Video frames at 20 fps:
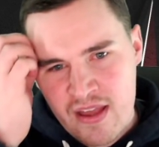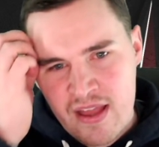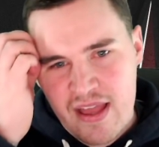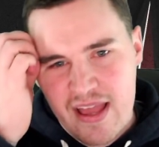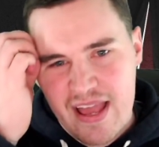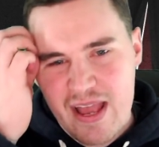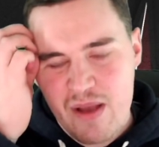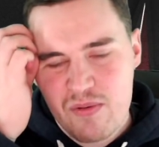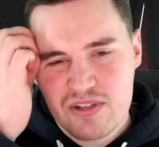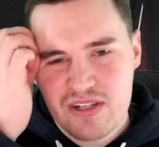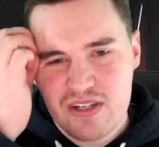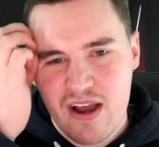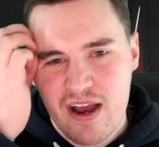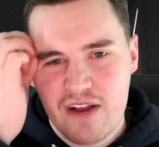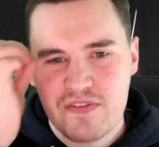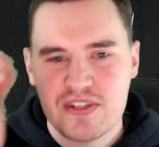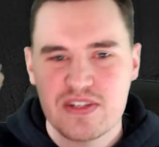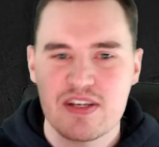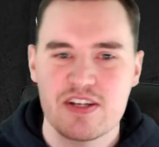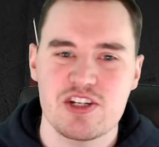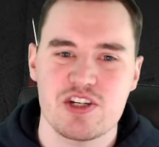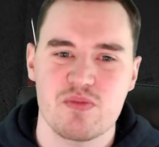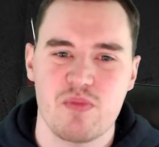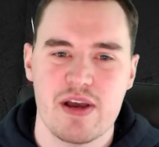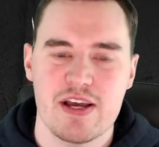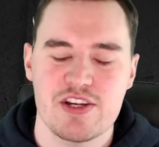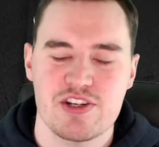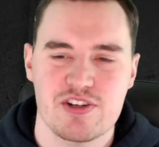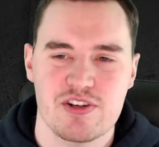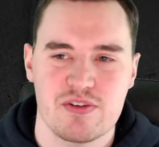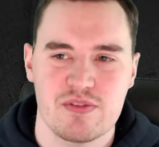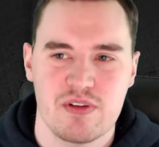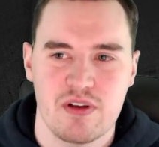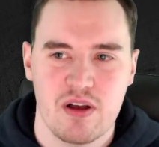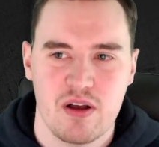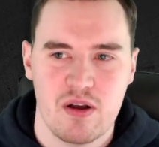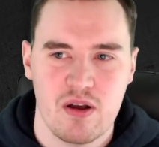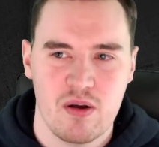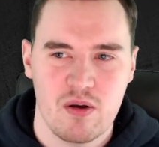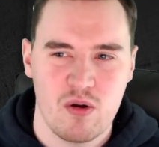it was kind of a situation
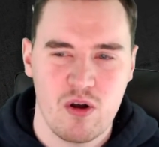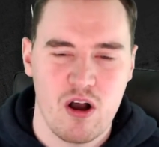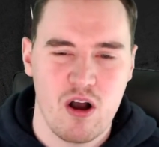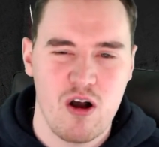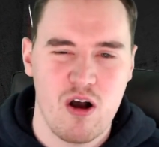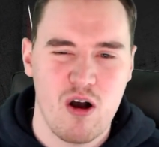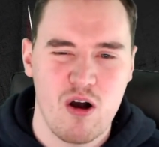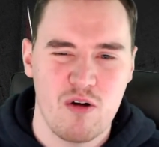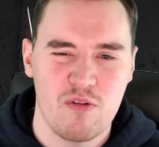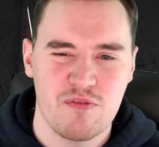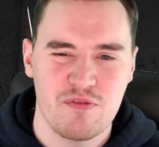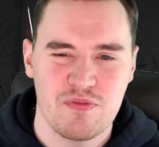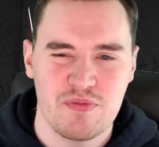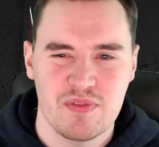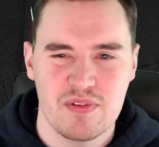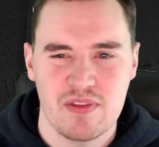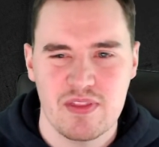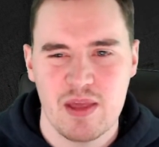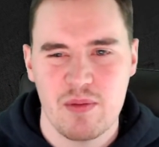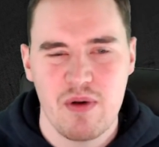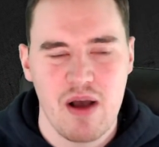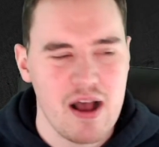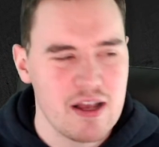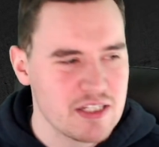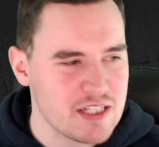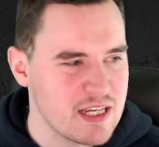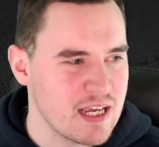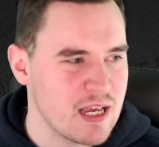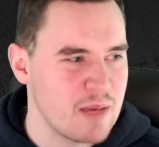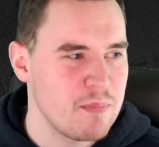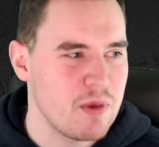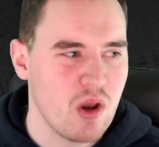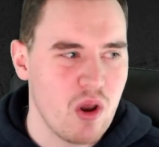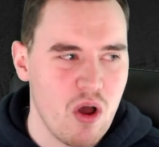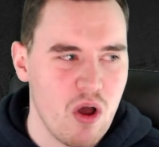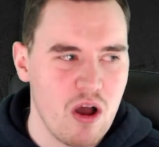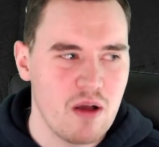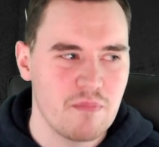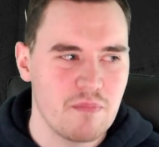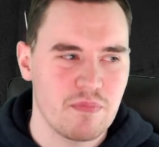of they were asking him a
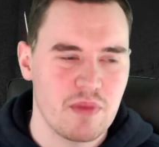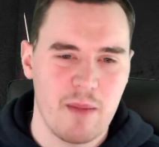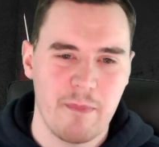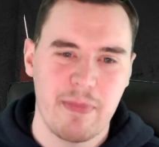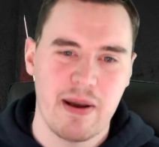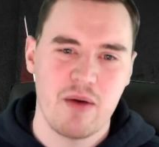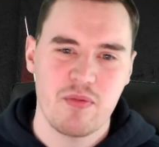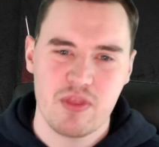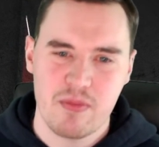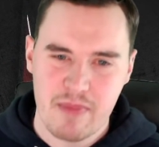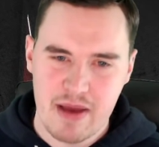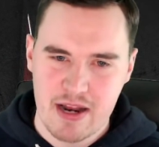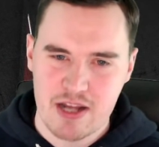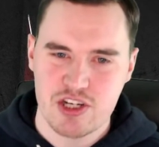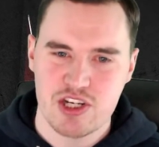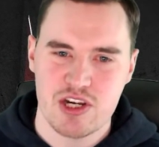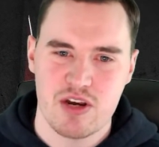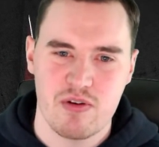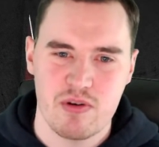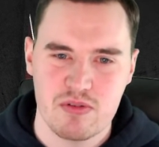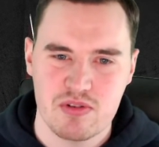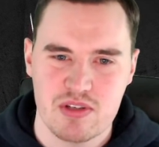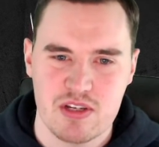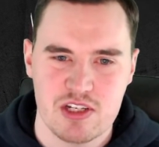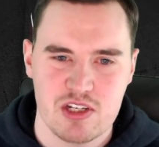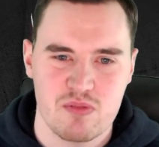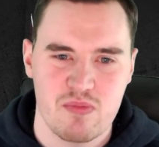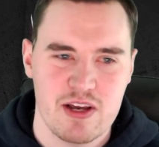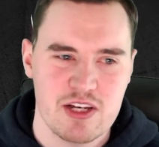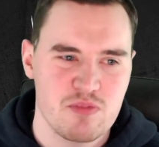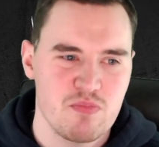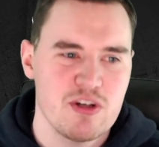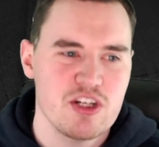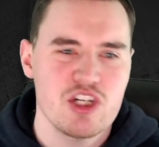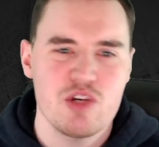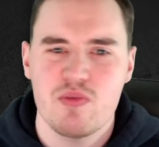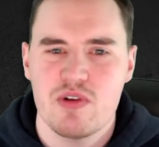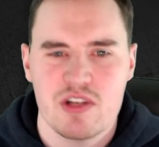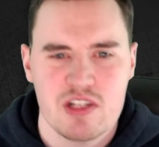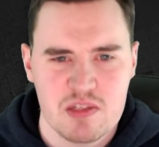lot about the managerial situation, which you
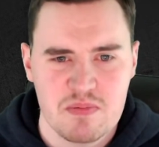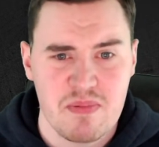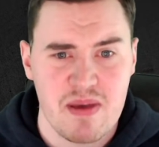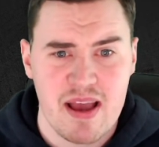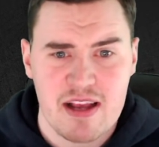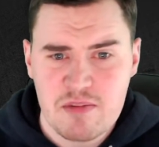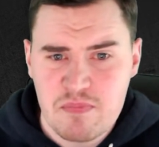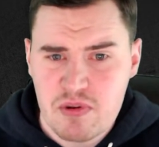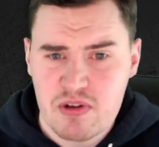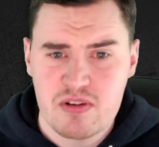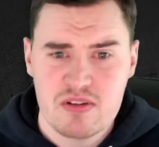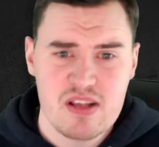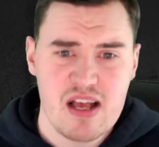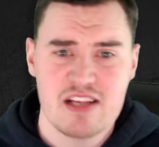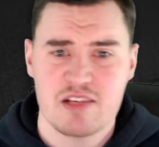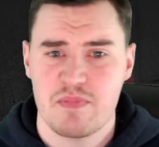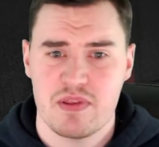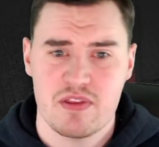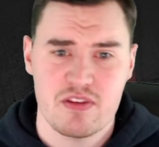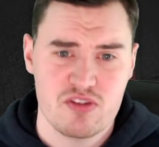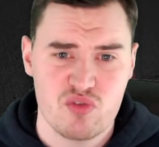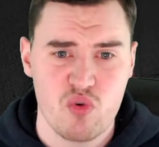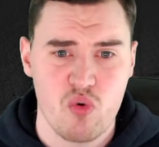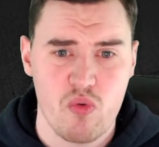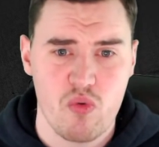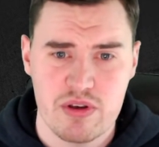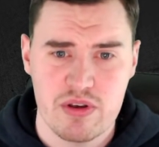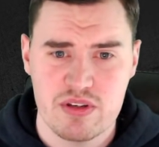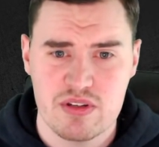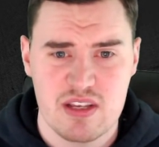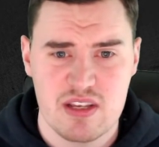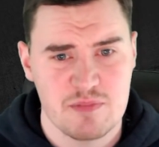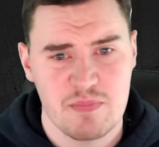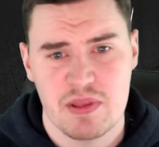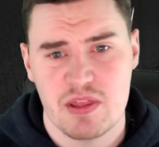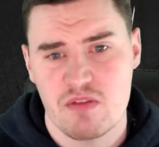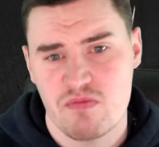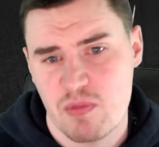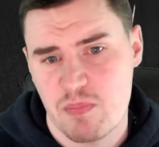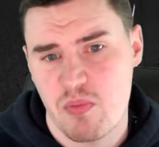would expect because that's been the stories, that's been
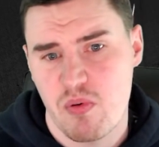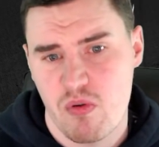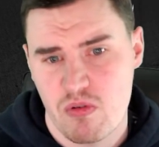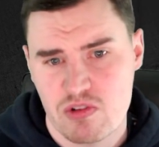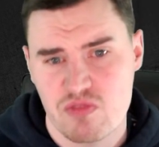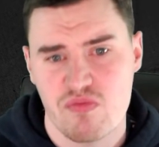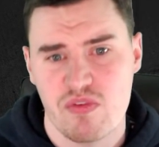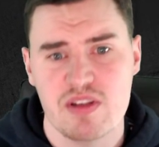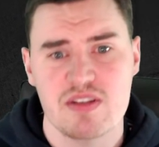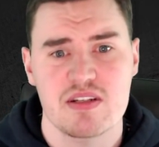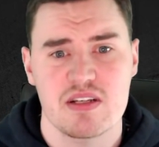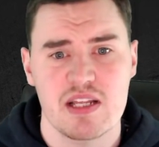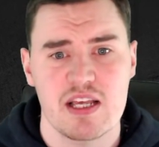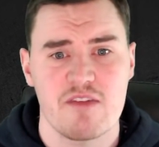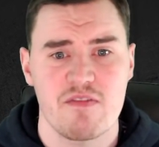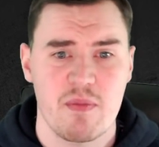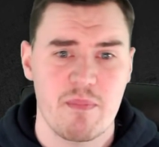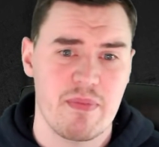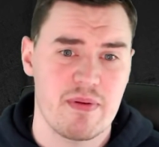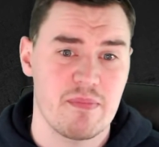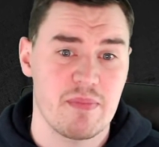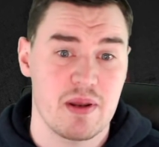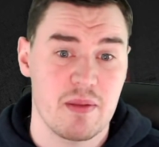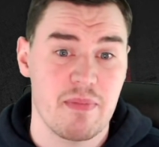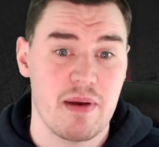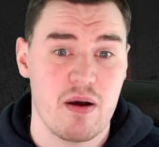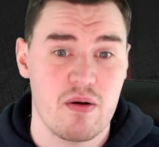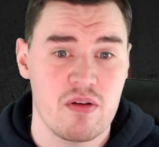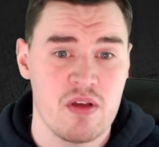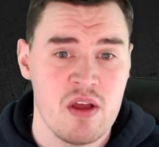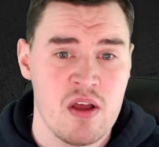the reports recently of a bit about